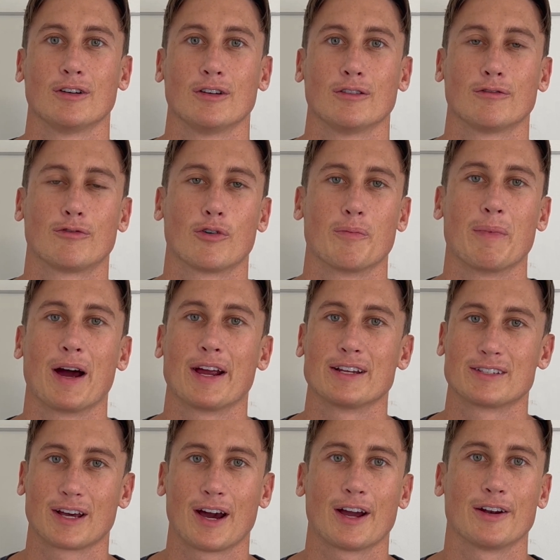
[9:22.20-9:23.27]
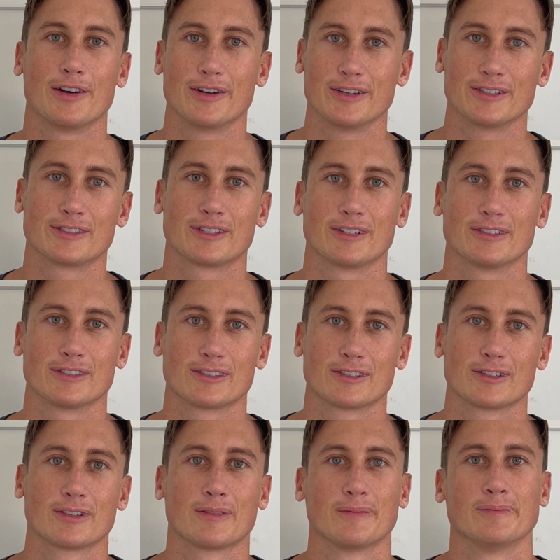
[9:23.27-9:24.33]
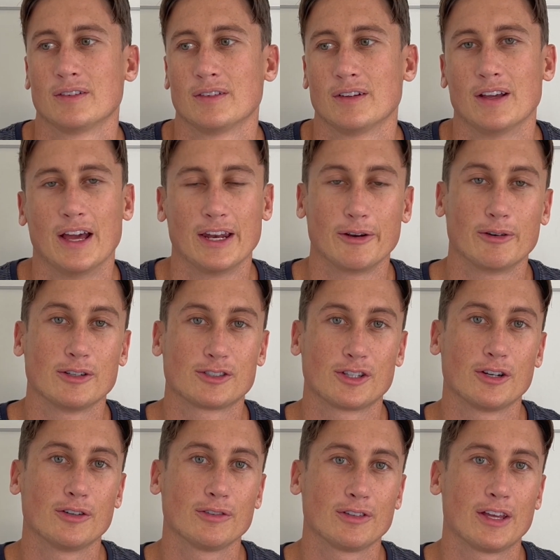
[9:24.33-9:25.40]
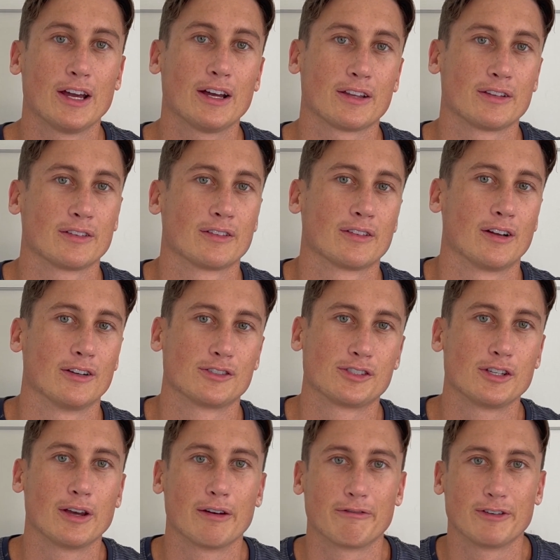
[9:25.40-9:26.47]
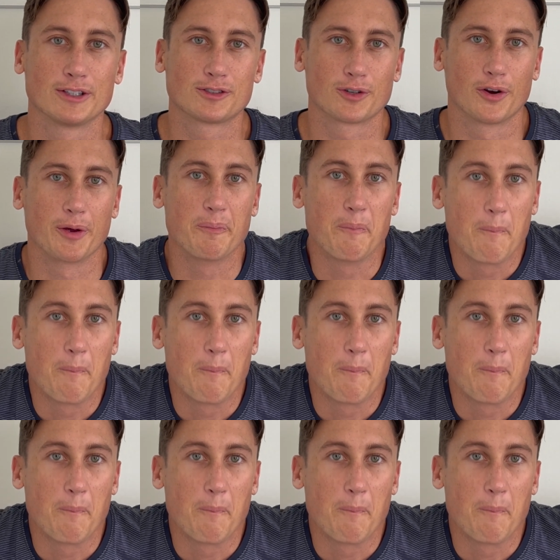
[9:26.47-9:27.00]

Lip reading: for my entire distance. Anyways though, yeah, I'll see you at Fitzroy.